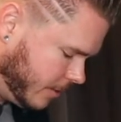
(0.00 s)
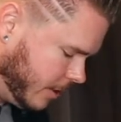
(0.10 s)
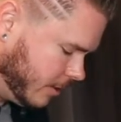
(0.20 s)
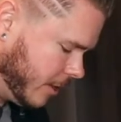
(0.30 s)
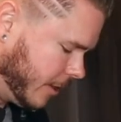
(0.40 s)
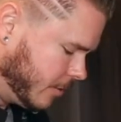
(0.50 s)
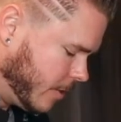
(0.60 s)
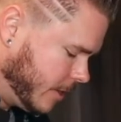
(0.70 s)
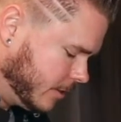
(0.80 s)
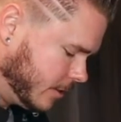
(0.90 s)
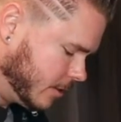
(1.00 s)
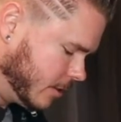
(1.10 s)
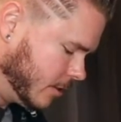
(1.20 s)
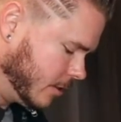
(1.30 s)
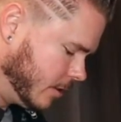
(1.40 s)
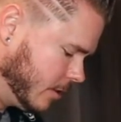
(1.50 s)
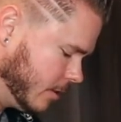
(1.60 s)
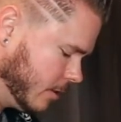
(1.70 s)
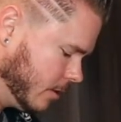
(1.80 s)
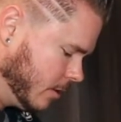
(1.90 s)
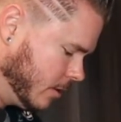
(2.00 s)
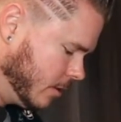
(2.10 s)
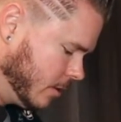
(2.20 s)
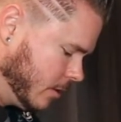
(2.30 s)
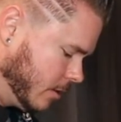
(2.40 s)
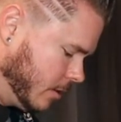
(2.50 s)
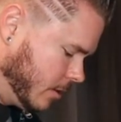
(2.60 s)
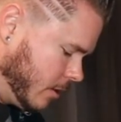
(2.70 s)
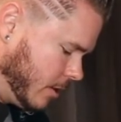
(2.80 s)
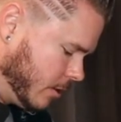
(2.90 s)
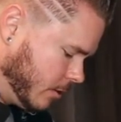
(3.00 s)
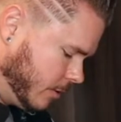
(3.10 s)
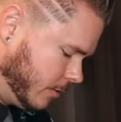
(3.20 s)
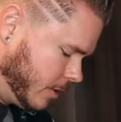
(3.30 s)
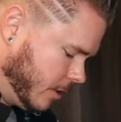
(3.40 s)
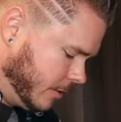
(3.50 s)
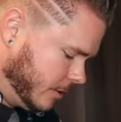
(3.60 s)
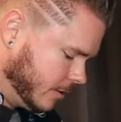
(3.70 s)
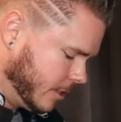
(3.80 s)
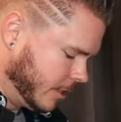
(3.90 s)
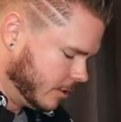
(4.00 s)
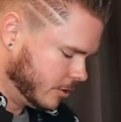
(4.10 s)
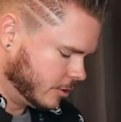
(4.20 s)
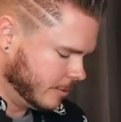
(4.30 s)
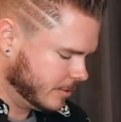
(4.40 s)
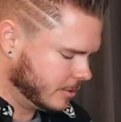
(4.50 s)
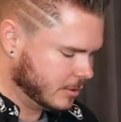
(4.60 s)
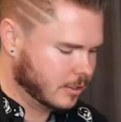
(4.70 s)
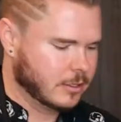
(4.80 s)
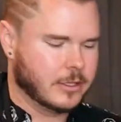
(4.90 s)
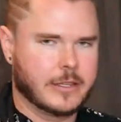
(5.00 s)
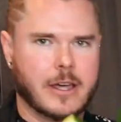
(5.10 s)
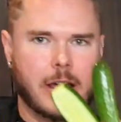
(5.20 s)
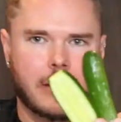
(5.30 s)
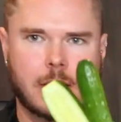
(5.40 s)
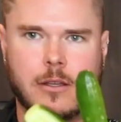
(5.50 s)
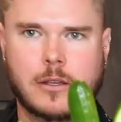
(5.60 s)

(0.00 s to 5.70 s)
it lengthwise into, I don't know what we would call these, like strips, like that.